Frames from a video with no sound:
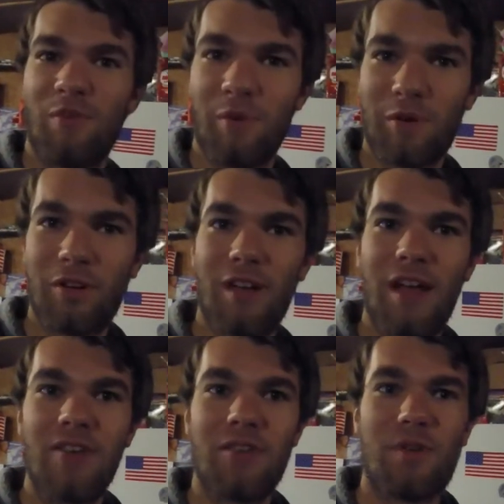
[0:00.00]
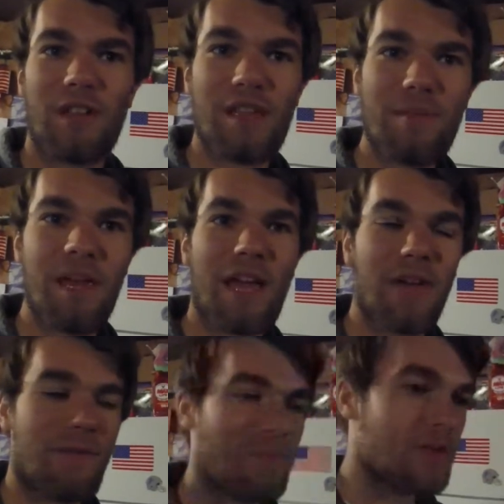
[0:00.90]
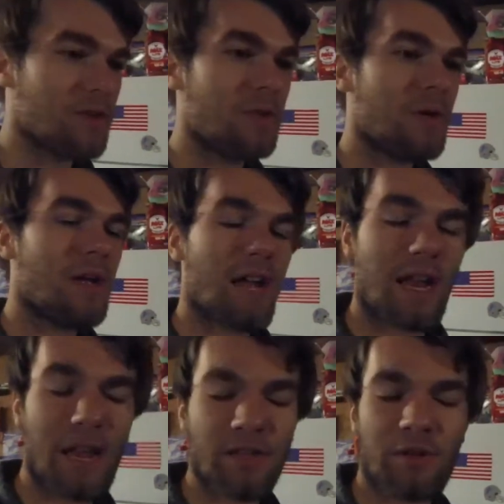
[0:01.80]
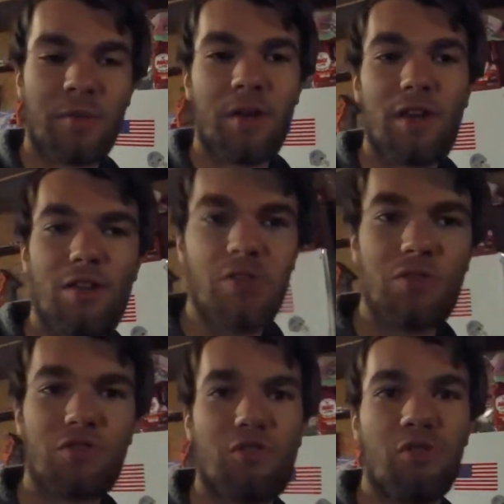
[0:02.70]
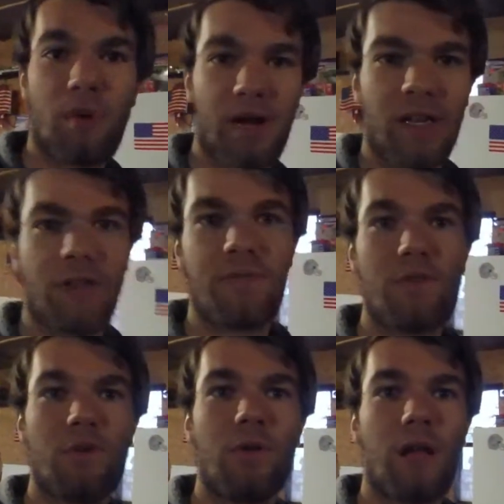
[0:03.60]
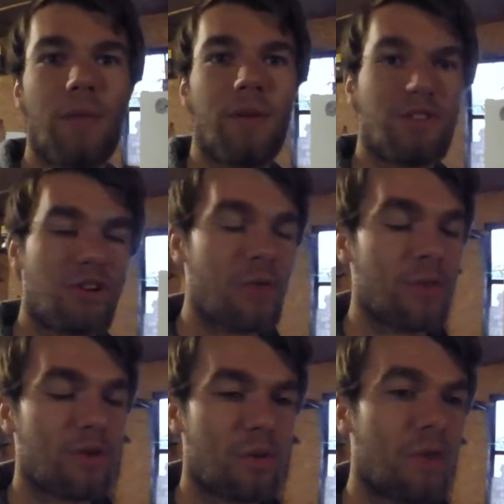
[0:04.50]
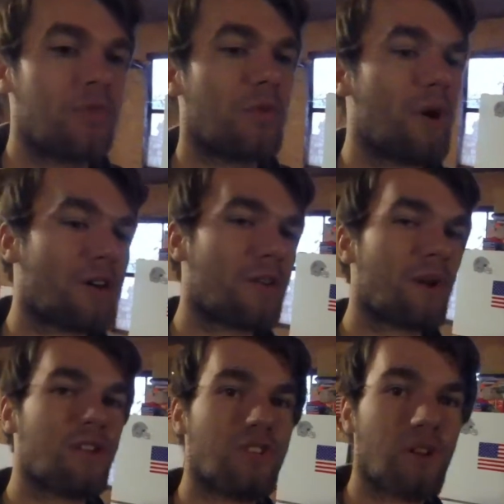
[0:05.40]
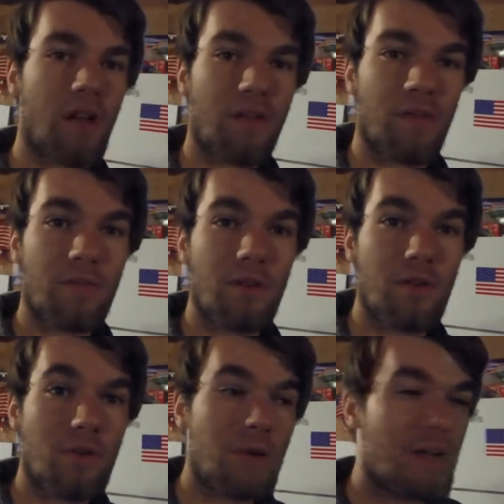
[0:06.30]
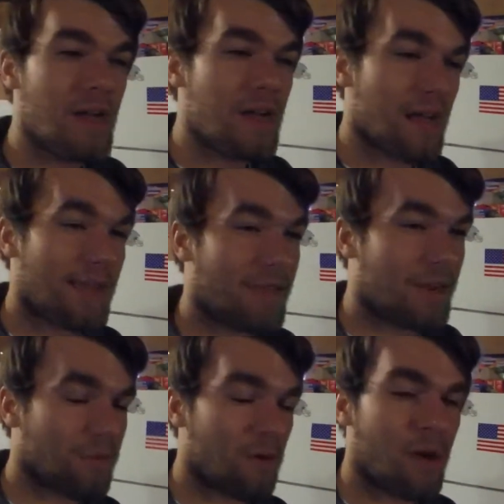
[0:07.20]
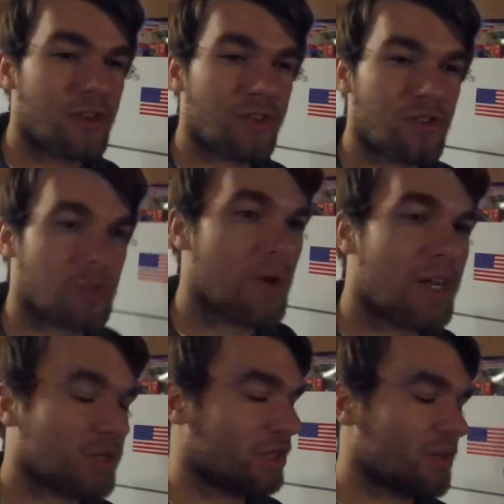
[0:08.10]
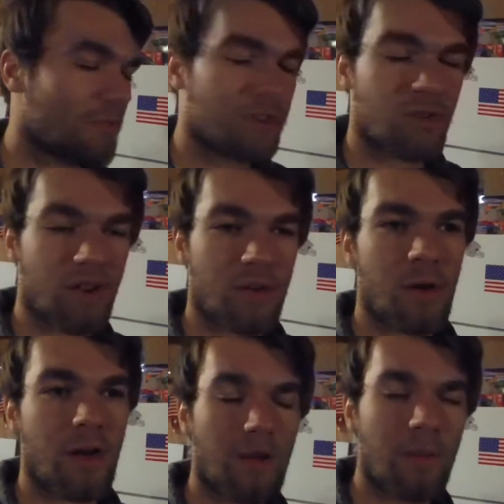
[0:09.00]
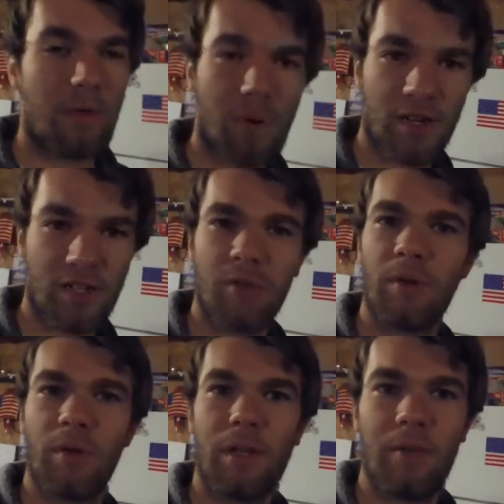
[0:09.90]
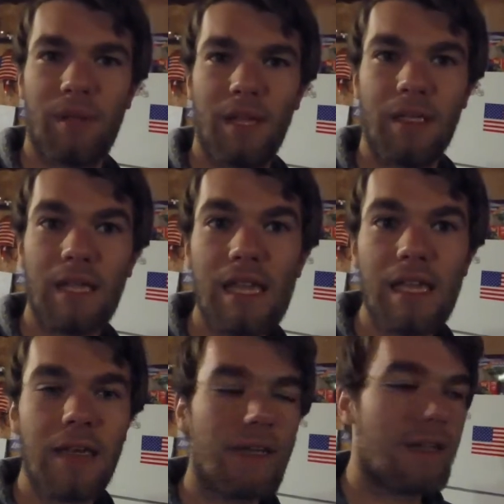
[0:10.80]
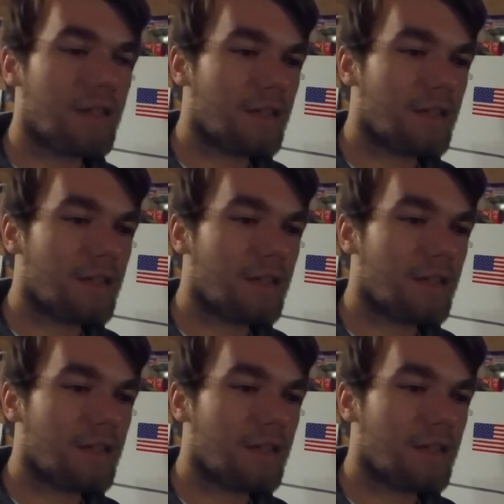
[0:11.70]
from the return line to an eBay FMU, and that's what I'm going to use to regulate fuel. I'm going to start with a 12:1 ratio FMU, and then if it runs too rich, which I'd much rather run a little bit rich than a little bit lean,